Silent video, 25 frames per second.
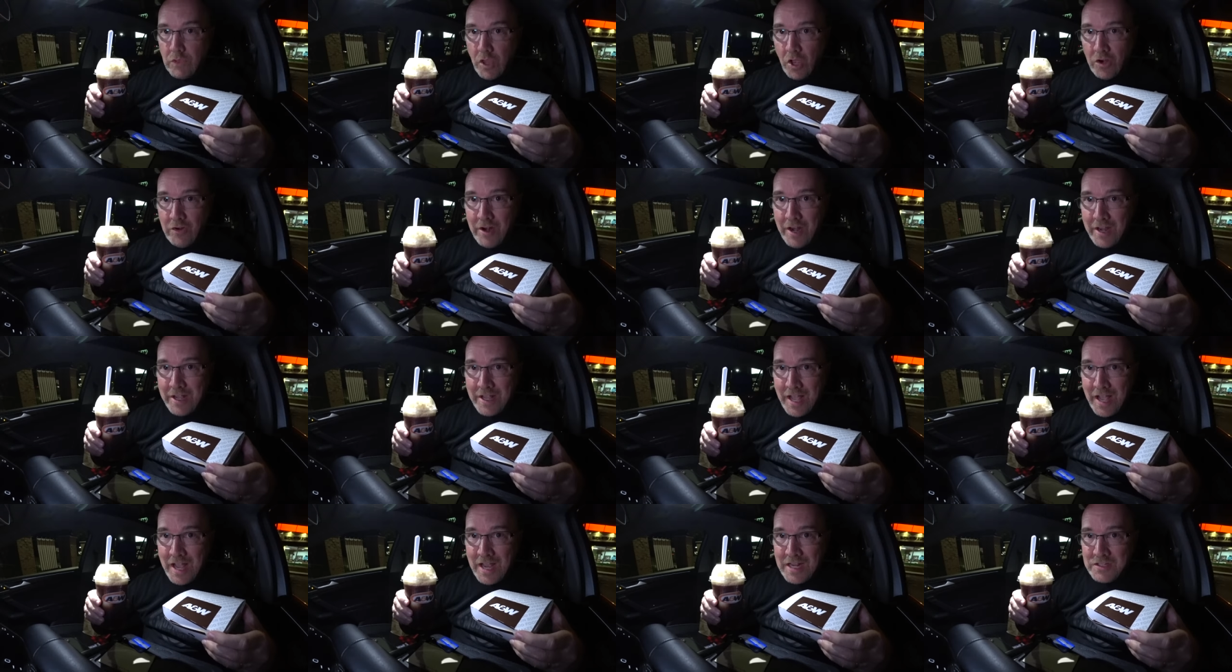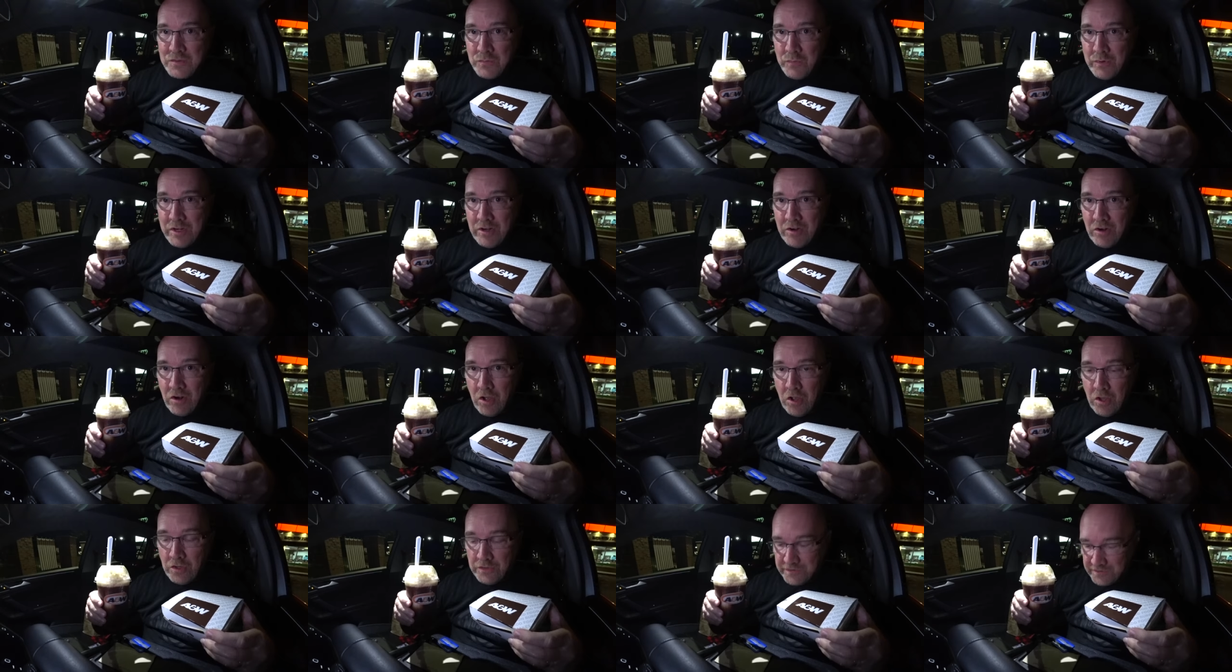night high
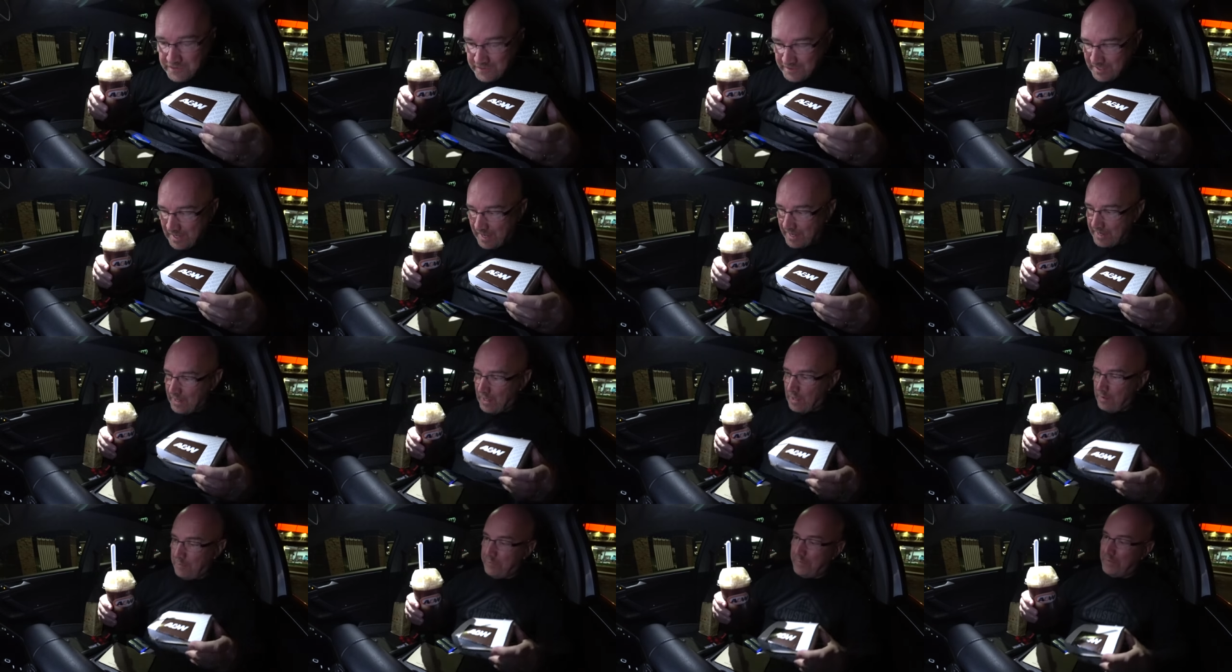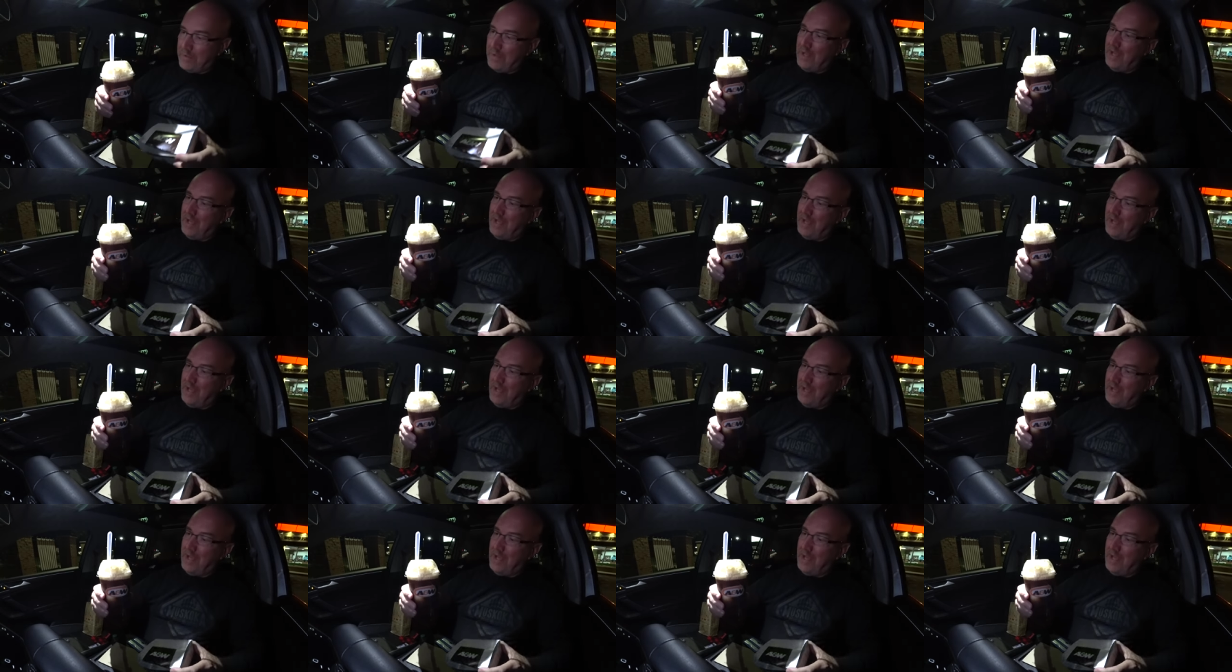calorie bite.